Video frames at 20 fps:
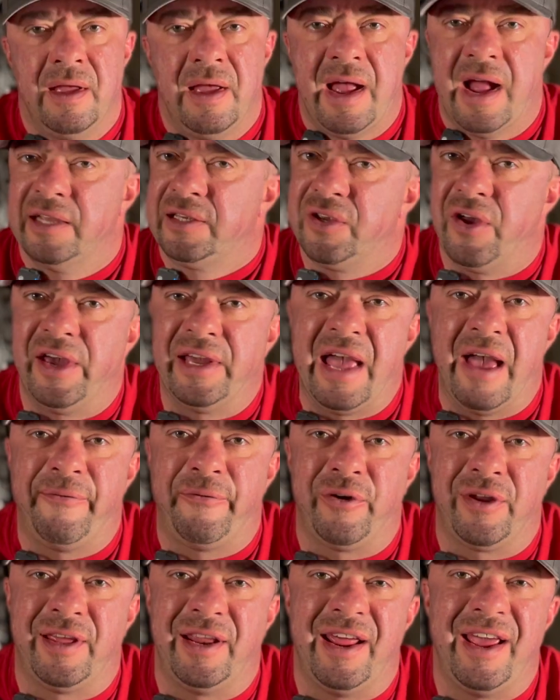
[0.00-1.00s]
That's all I got
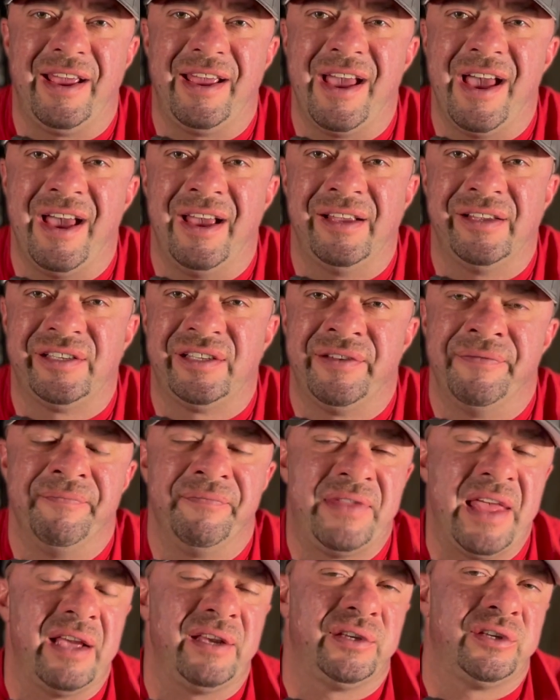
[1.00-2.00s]
for today, guys.
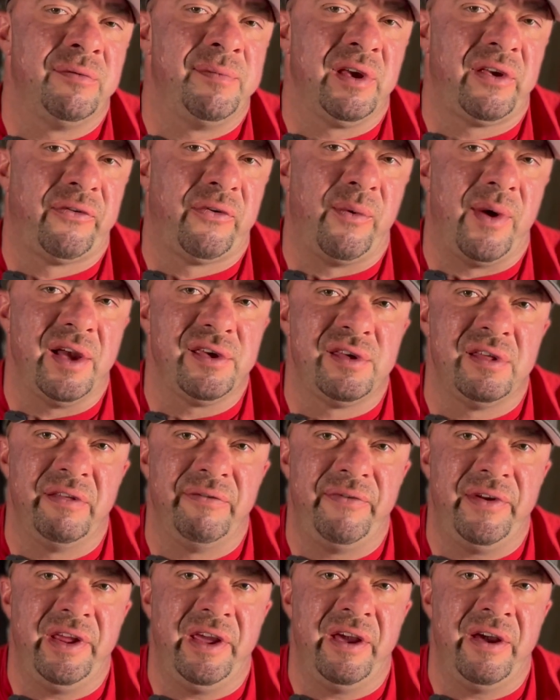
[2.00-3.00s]
Thanks so much for watching the
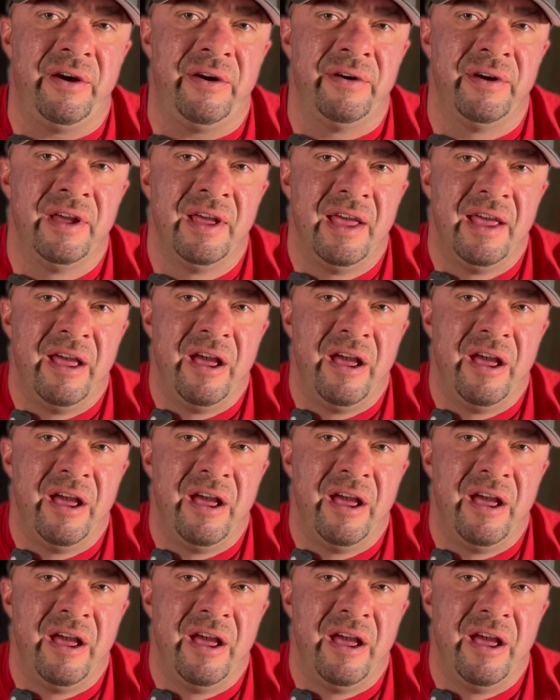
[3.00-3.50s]
video.